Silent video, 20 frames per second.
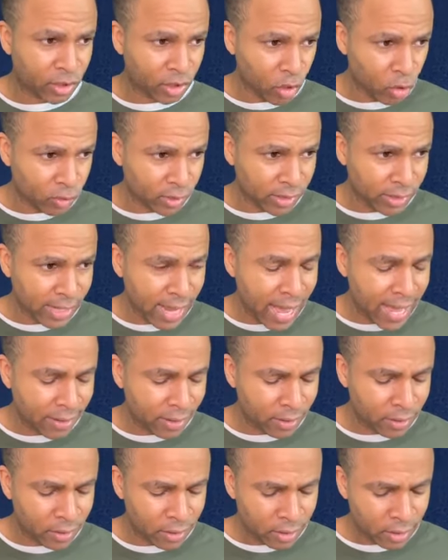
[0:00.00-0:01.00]
told
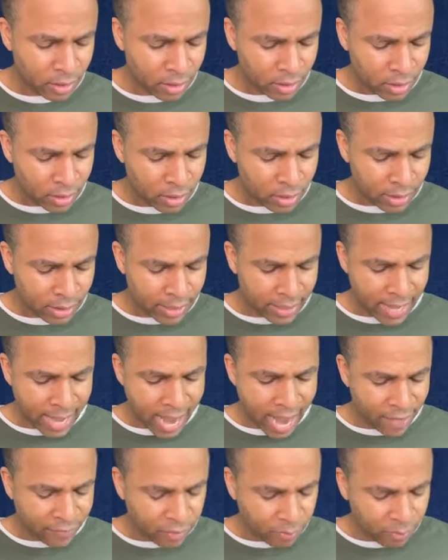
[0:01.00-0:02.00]
Delilah, it
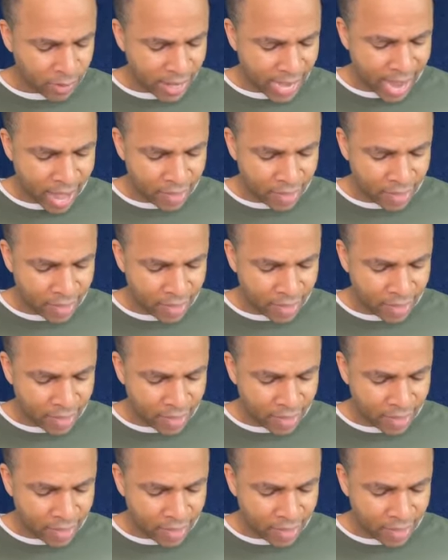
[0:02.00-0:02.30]
had to be